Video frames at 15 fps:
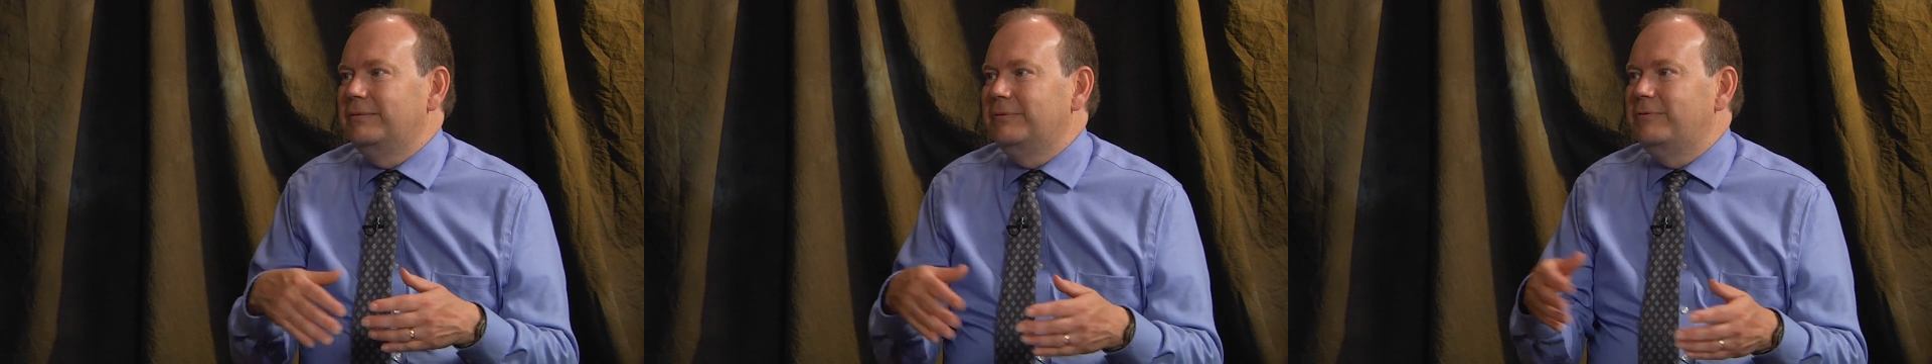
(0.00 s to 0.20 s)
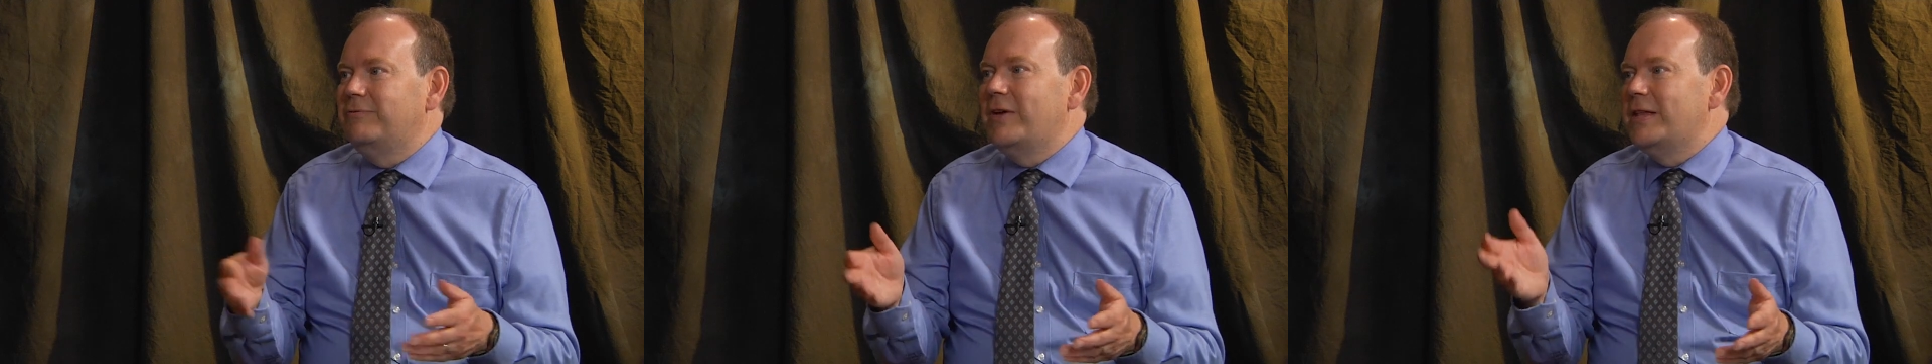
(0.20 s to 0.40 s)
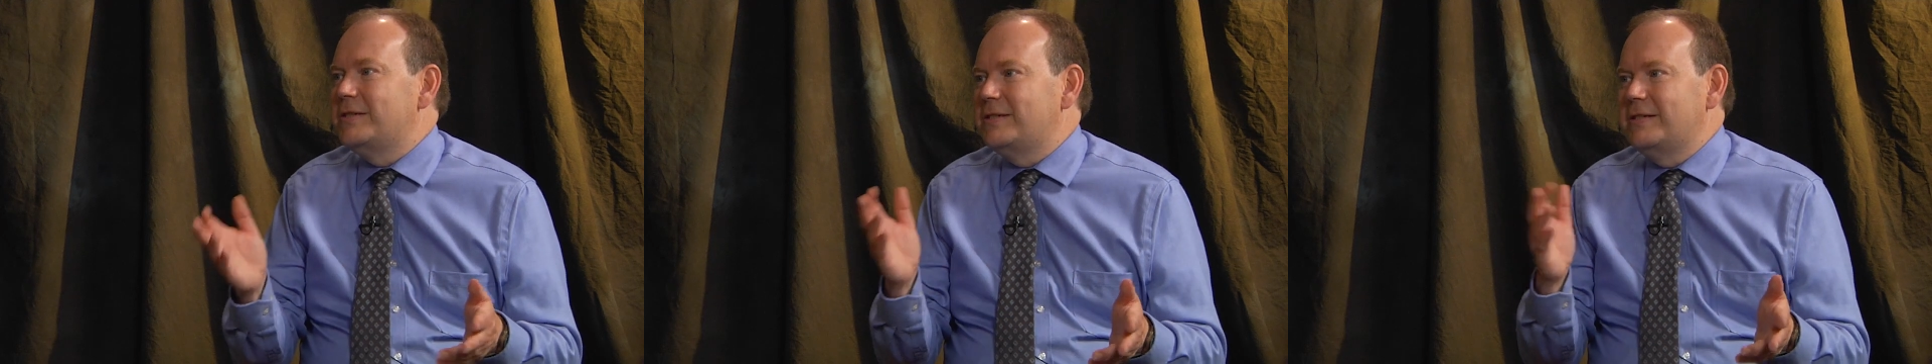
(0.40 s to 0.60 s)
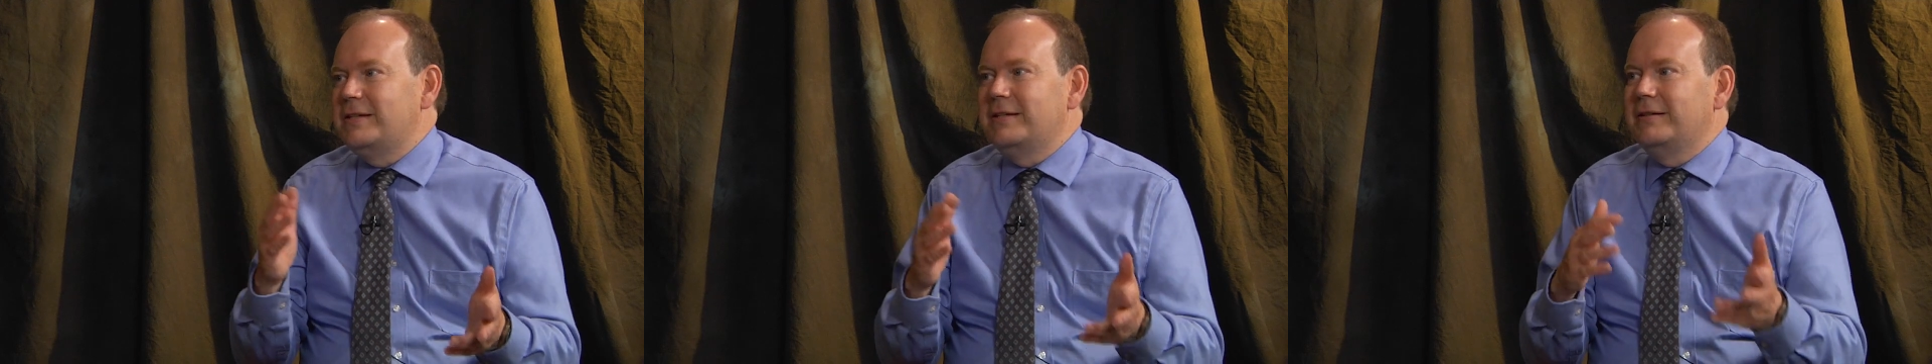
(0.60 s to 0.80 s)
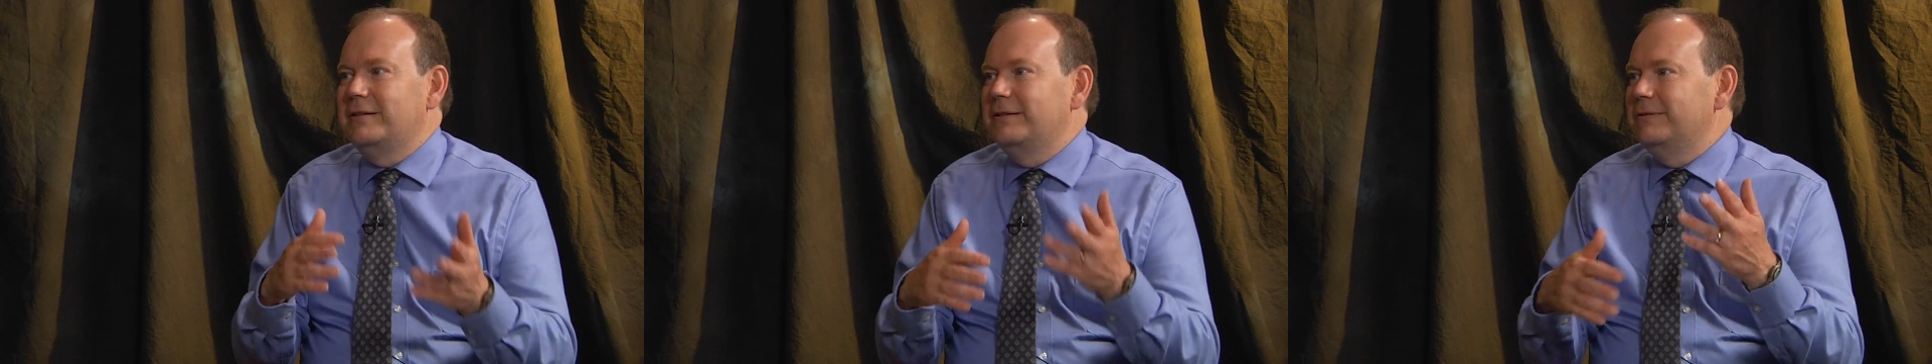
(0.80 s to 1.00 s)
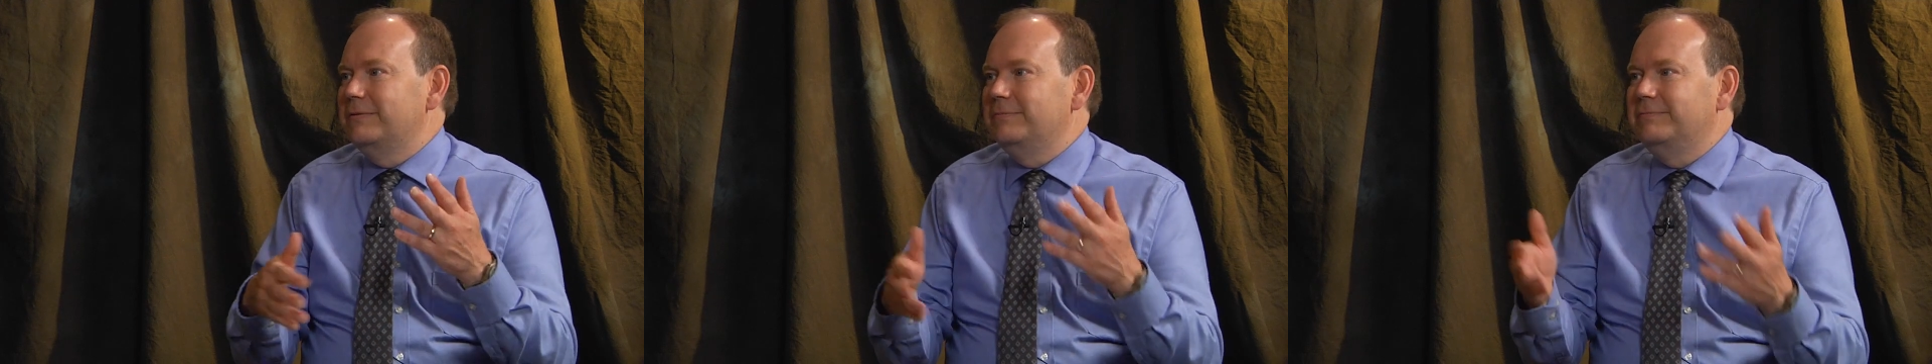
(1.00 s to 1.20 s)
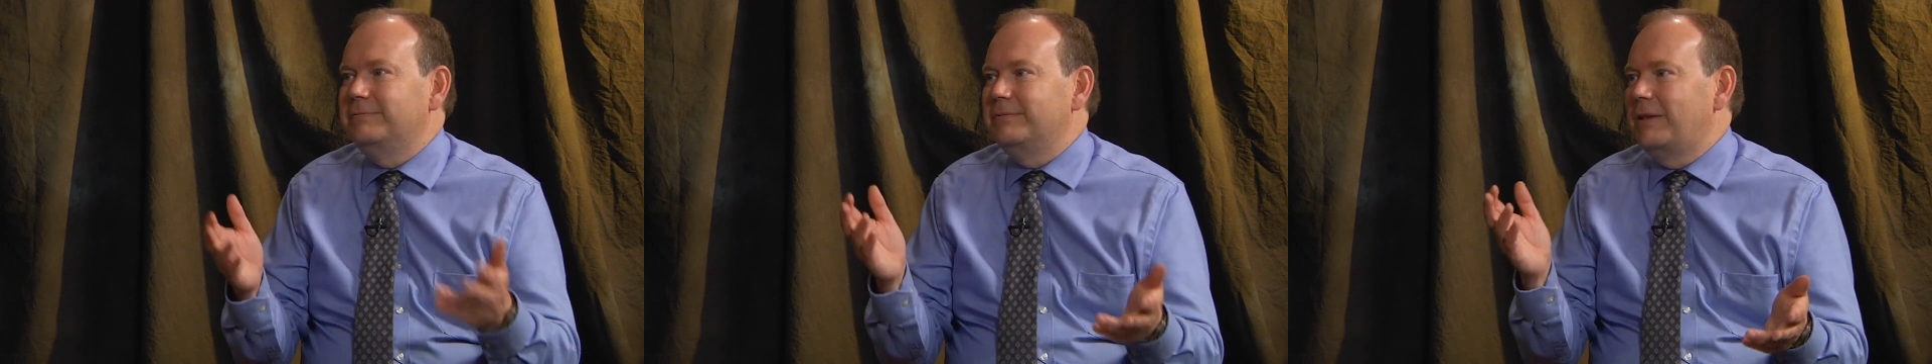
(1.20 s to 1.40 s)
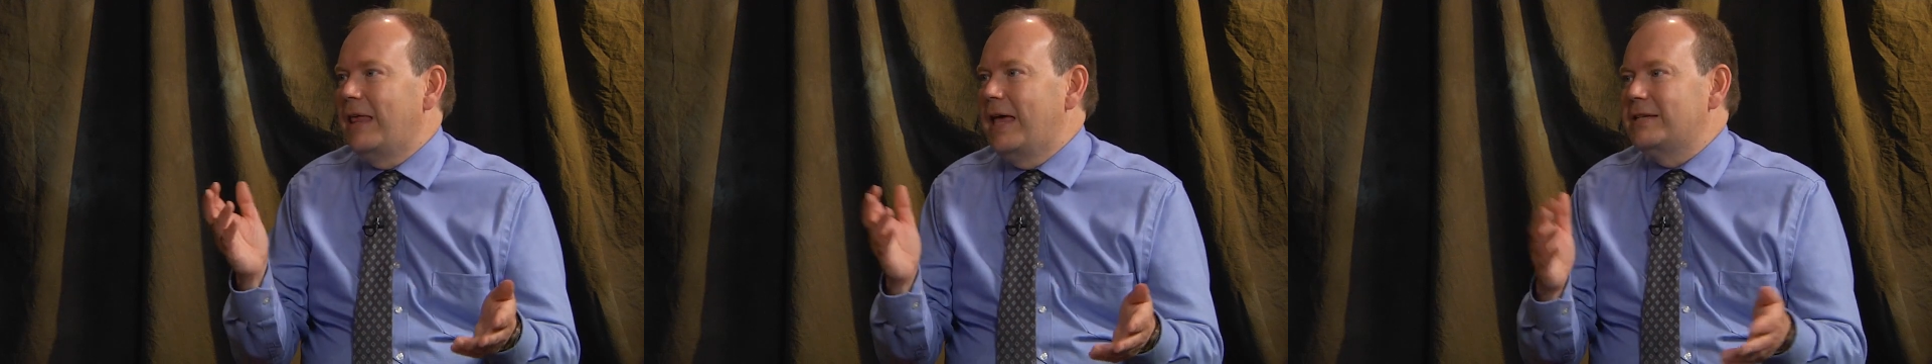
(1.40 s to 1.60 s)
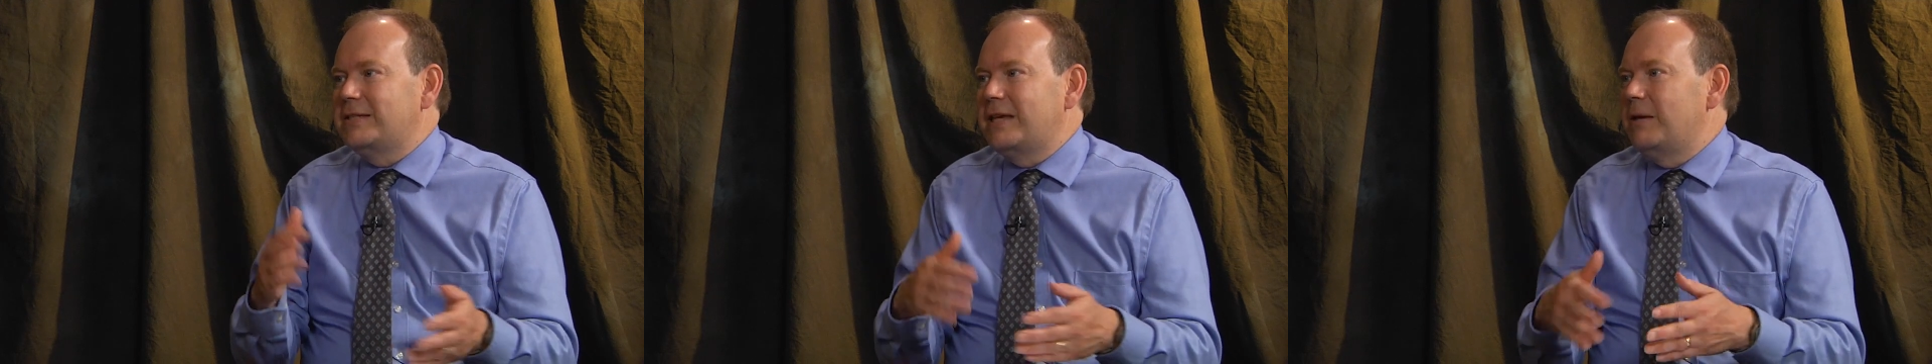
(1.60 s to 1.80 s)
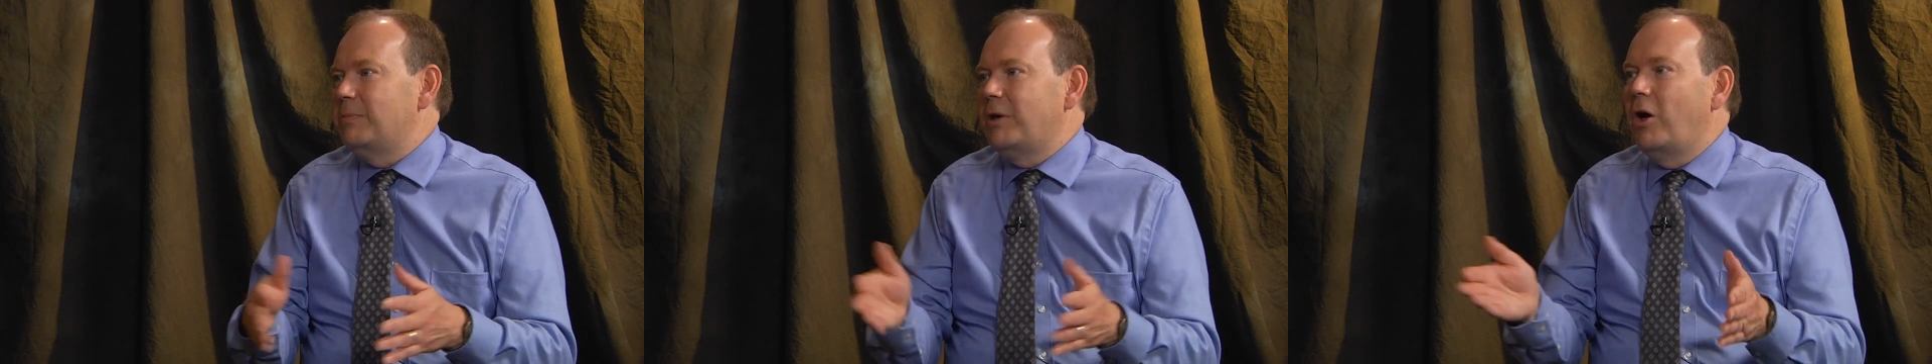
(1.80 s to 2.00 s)
fencing and
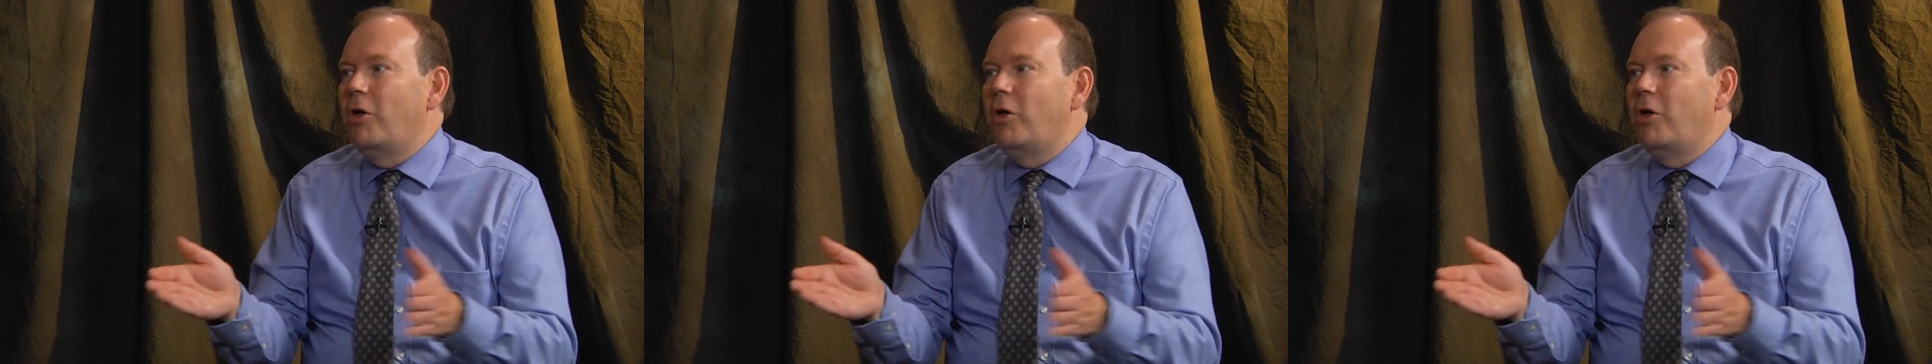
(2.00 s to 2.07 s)
landscaping.